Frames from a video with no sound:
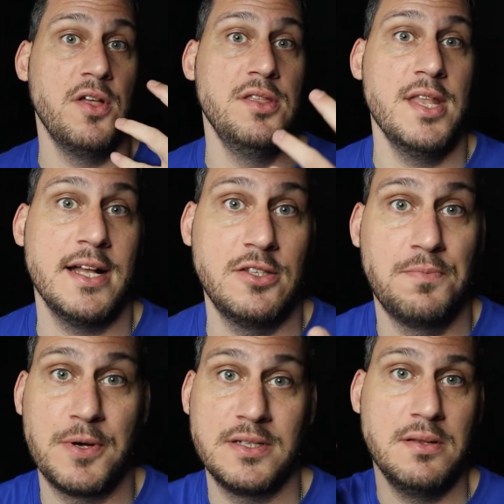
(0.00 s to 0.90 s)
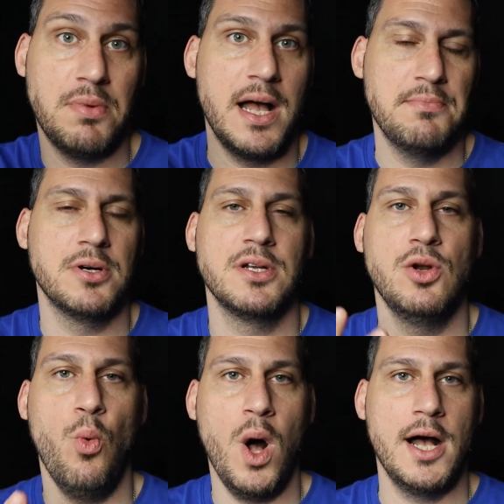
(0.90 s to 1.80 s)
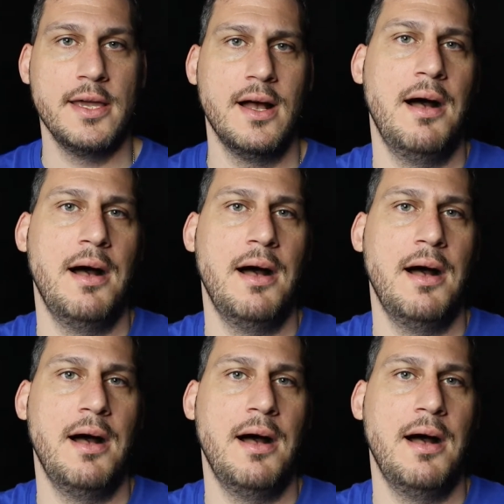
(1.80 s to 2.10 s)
not to press the buy button. Why?